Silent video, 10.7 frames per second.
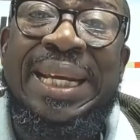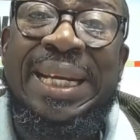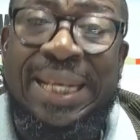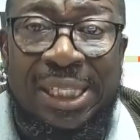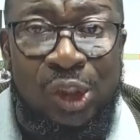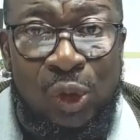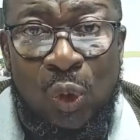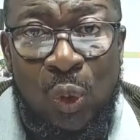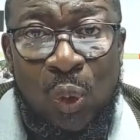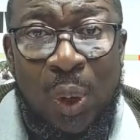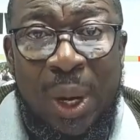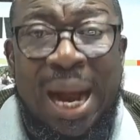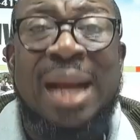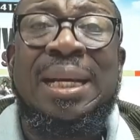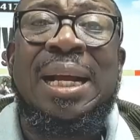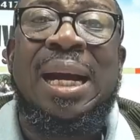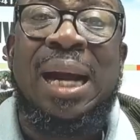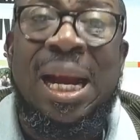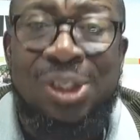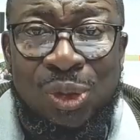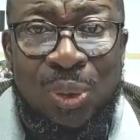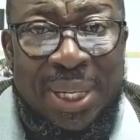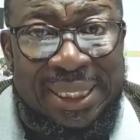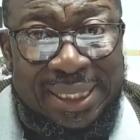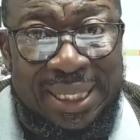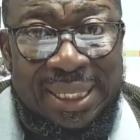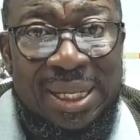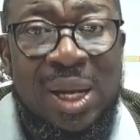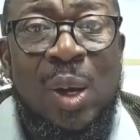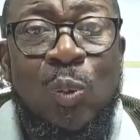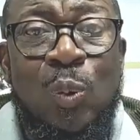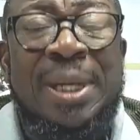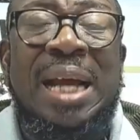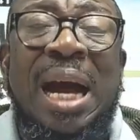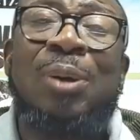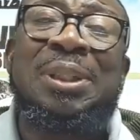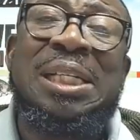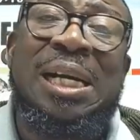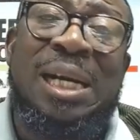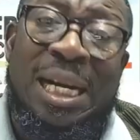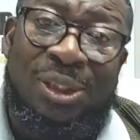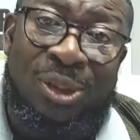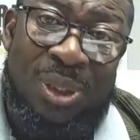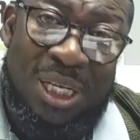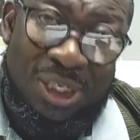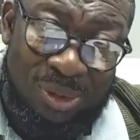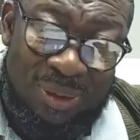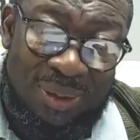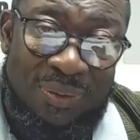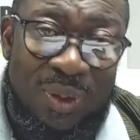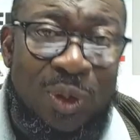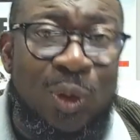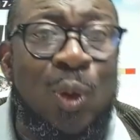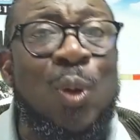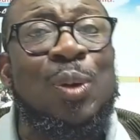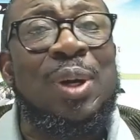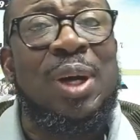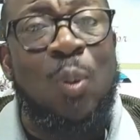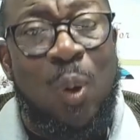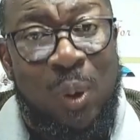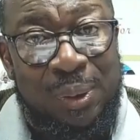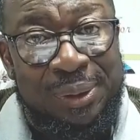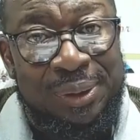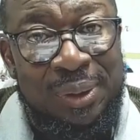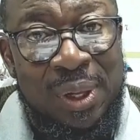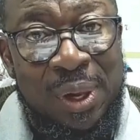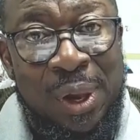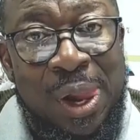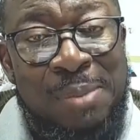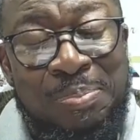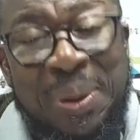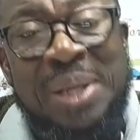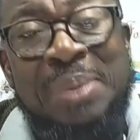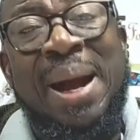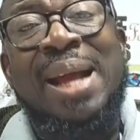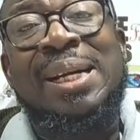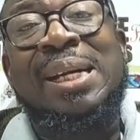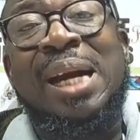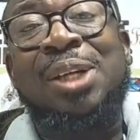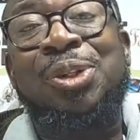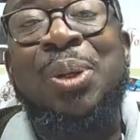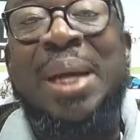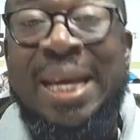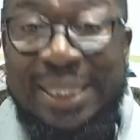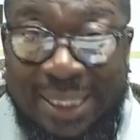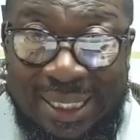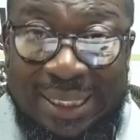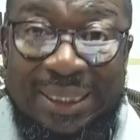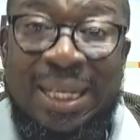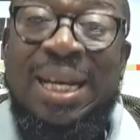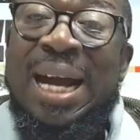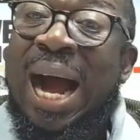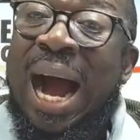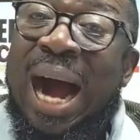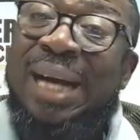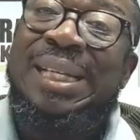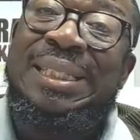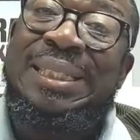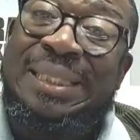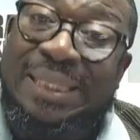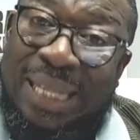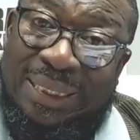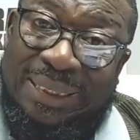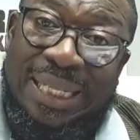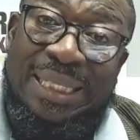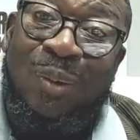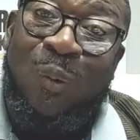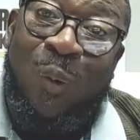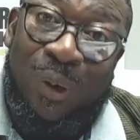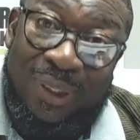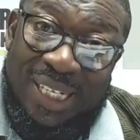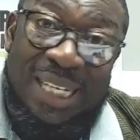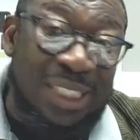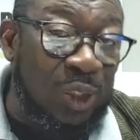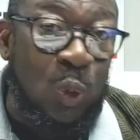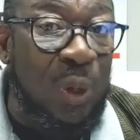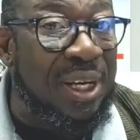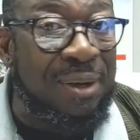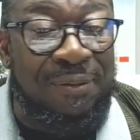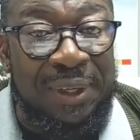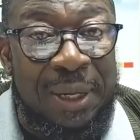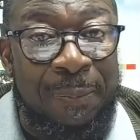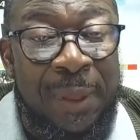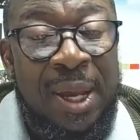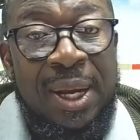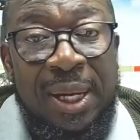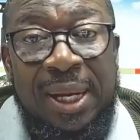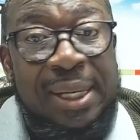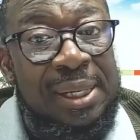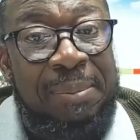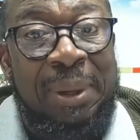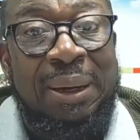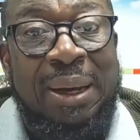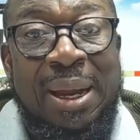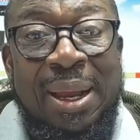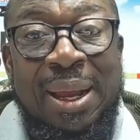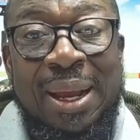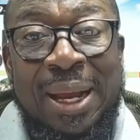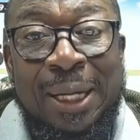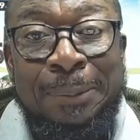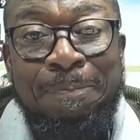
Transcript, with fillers: in the school and graduate. Without the graduation, no reward. But by graduated, a certain reward is waiting for them. Like in America here,